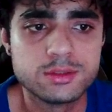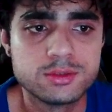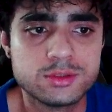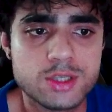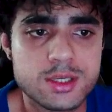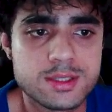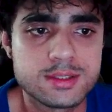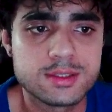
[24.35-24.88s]

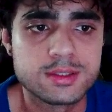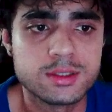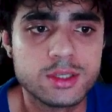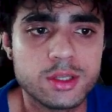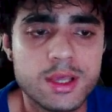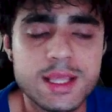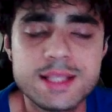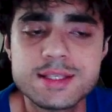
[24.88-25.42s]
just
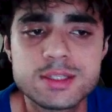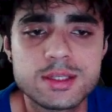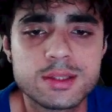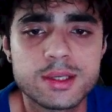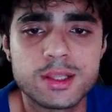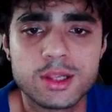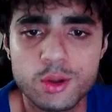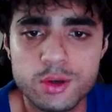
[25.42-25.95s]
instantly
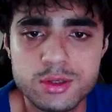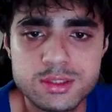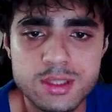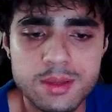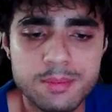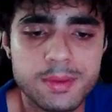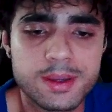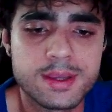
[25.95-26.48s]
close
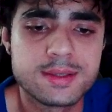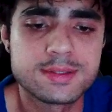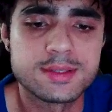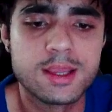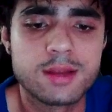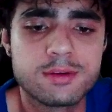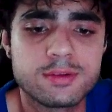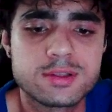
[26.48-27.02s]
them because
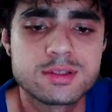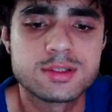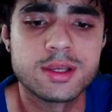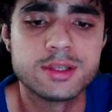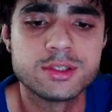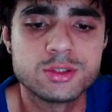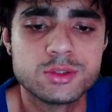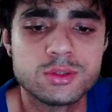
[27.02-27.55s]
it will
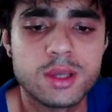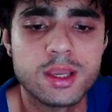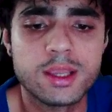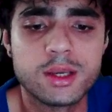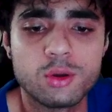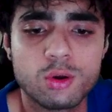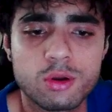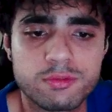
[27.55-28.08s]
send you a
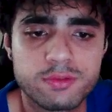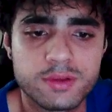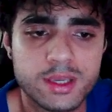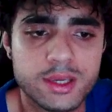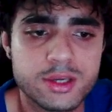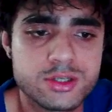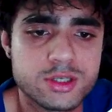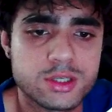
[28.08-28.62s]

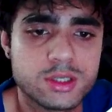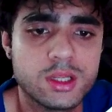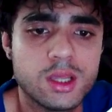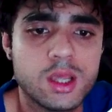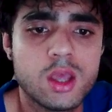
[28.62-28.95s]
notification